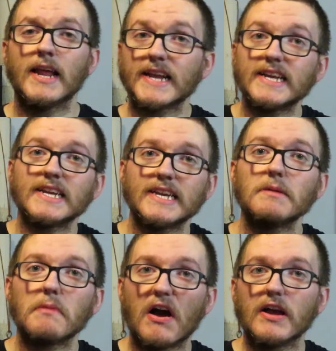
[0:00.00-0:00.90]
And I can
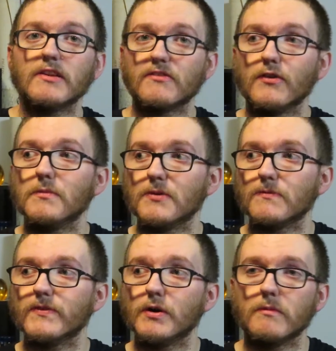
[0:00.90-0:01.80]
get behind a slow
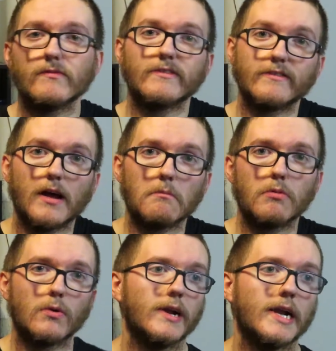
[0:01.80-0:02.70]
burn film if it's not
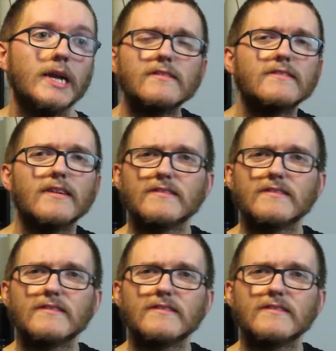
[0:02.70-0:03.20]
boring. This